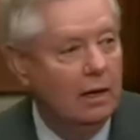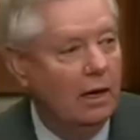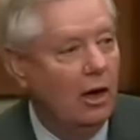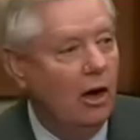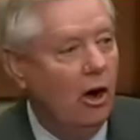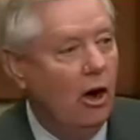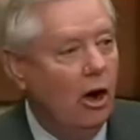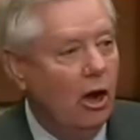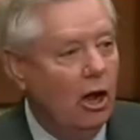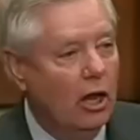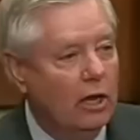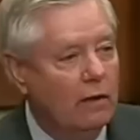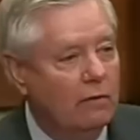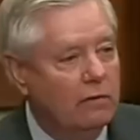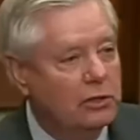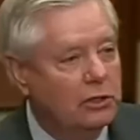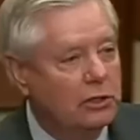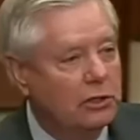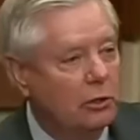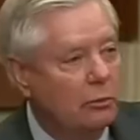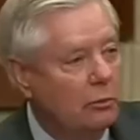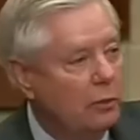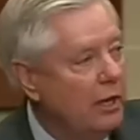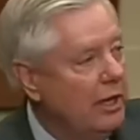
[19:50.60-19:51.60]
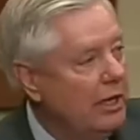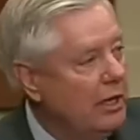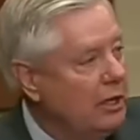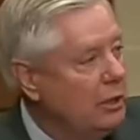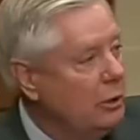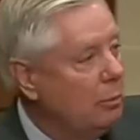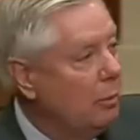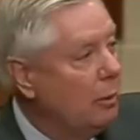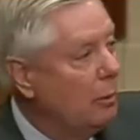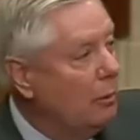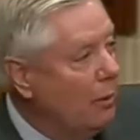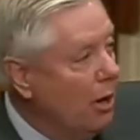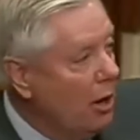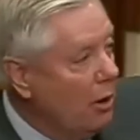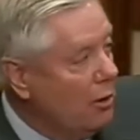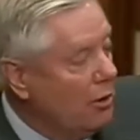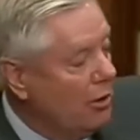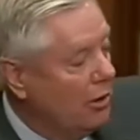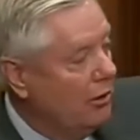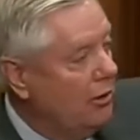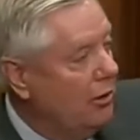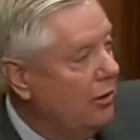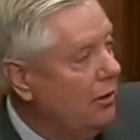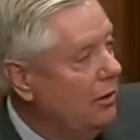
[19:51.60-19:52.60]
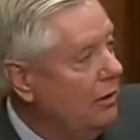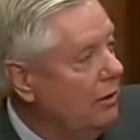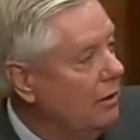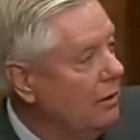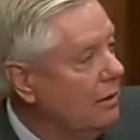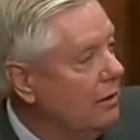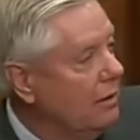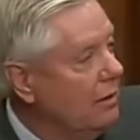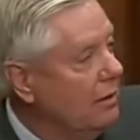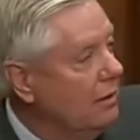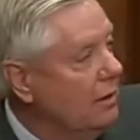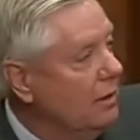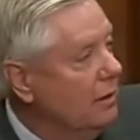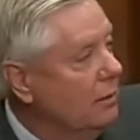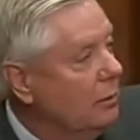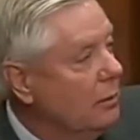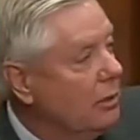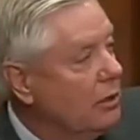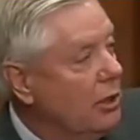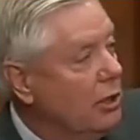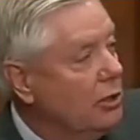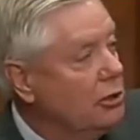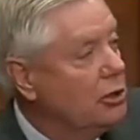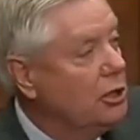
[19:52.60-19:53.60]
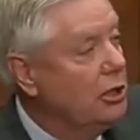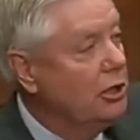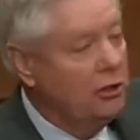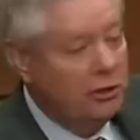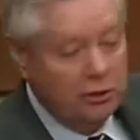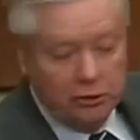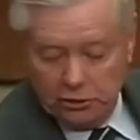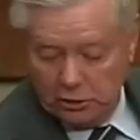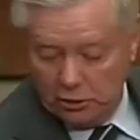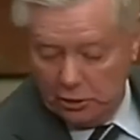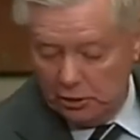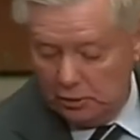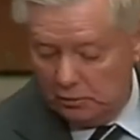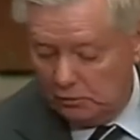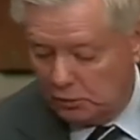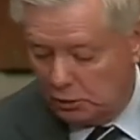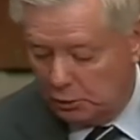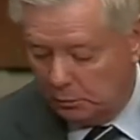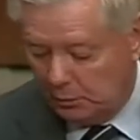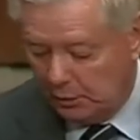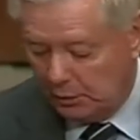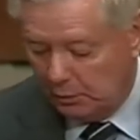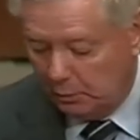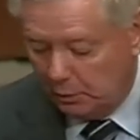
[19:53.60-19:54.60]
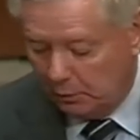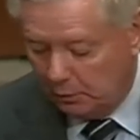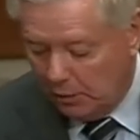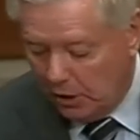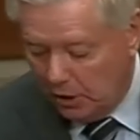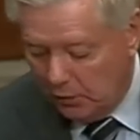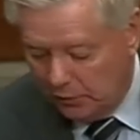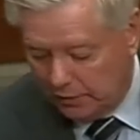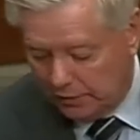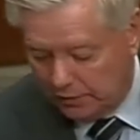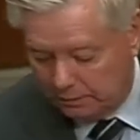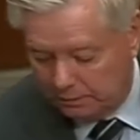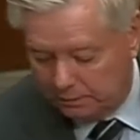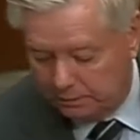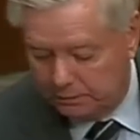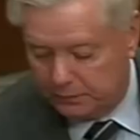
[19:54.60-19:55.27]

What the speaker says: All of us are ready to promote her because she deserves to be promoted.